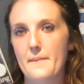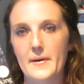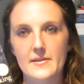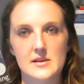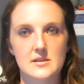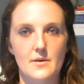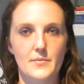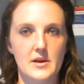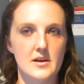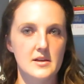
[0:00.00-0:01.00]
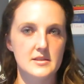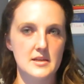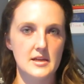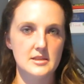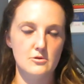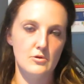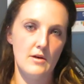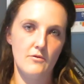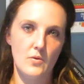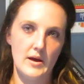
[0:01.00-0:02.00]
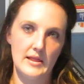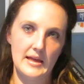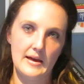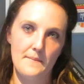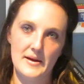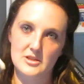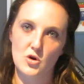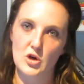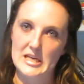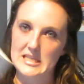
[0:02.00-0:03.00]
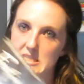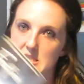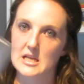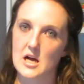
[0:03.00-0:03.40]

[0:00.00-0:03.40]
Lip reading: I picked this up because I do love quite like Amanda Hawking's